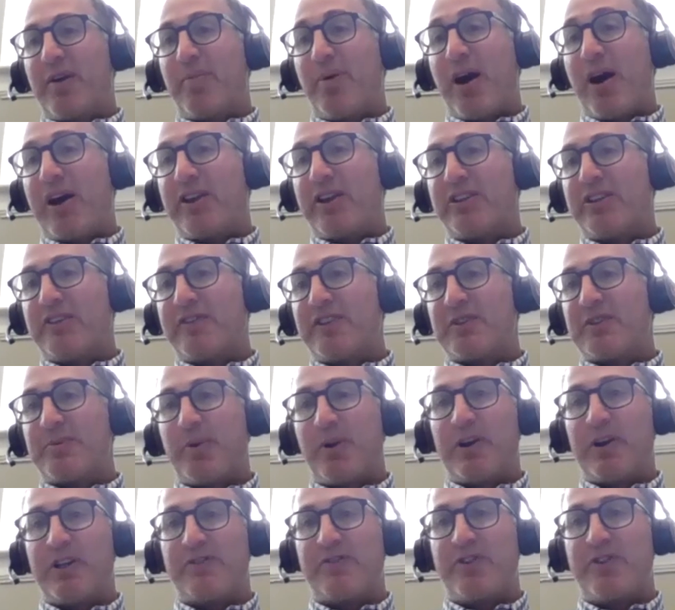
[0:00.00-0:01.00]
positive
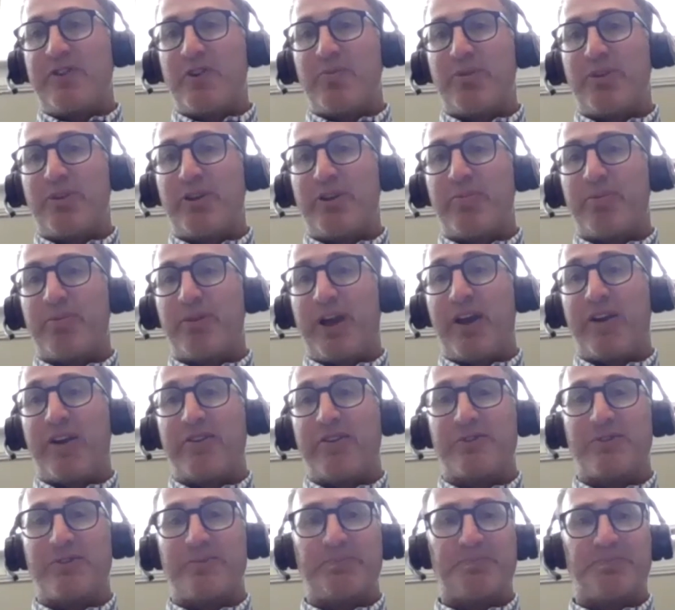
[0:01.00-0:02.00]
experience for your
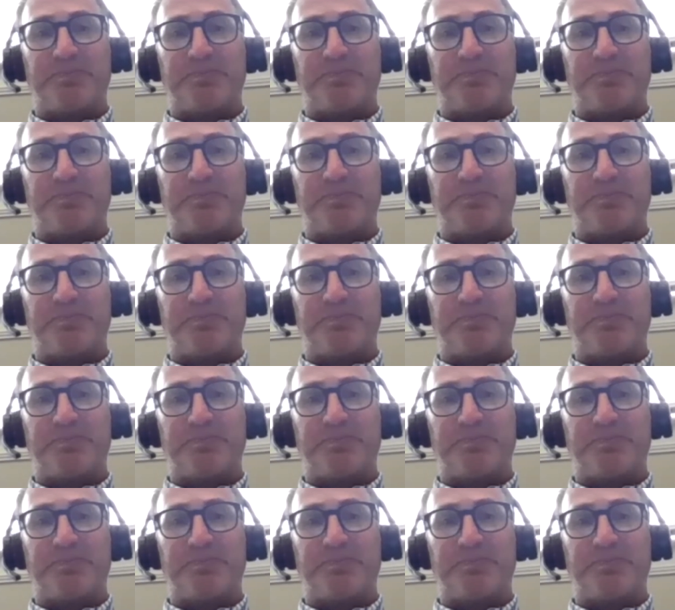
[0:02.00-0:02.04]
players.